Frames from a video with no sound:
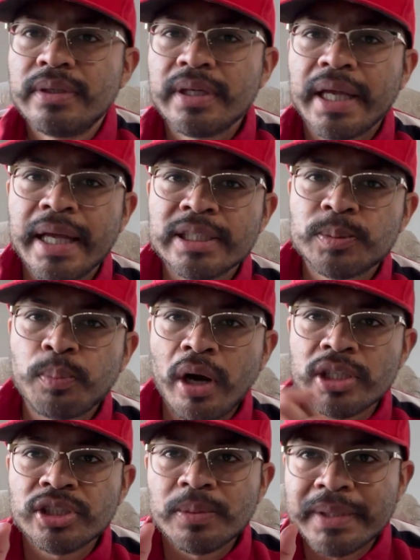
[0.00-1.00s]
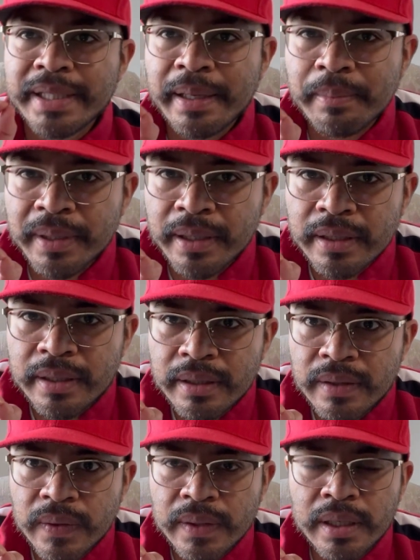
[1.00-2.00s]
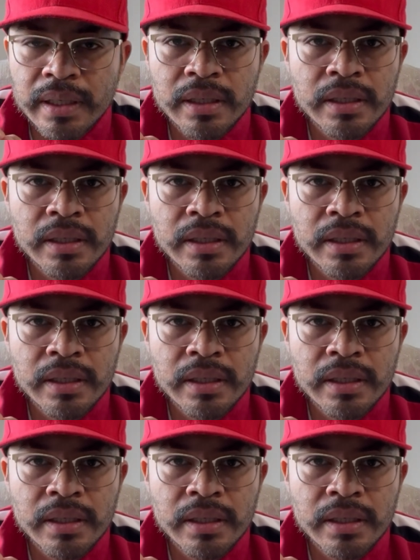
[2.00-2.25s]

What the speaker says: it sparked something in me, okay?